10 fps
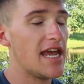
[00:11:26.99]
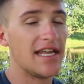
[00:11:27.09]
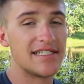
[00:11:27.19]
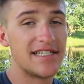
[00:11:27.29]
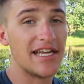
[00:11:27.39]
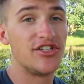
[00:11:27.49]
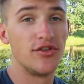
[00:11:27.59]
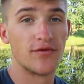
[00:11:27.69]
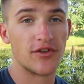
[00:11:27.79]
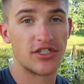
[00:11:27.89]
And stay
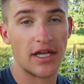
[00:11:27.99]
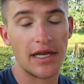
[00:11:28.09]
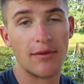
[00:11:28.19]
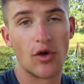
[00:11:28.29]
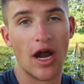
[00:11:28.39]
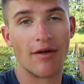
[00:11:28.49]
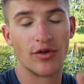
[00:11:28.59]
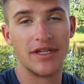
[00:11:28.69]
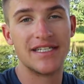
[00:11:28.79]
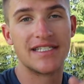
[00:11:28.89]
tuned for Sunday where I
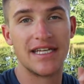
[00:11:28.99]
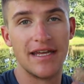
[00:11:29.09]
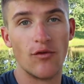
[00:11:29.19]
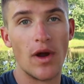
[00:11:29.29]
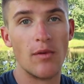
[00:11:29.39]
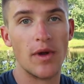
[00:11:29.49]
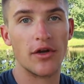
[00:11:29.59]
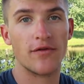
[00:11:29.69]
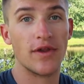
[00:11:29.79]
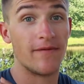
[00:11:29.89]
release the giveaway
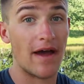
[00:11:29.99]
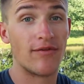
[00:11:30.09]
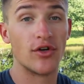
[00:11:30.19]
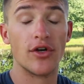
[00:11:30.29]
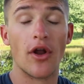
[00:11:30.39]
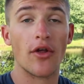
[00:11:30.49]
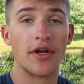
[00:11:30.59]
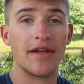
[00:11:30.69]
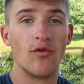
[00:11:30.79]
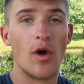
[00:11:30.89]
winner for the
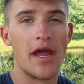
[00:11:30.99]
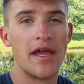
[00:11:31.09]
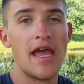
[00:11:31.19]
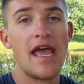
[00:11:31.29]
$500 giveaway.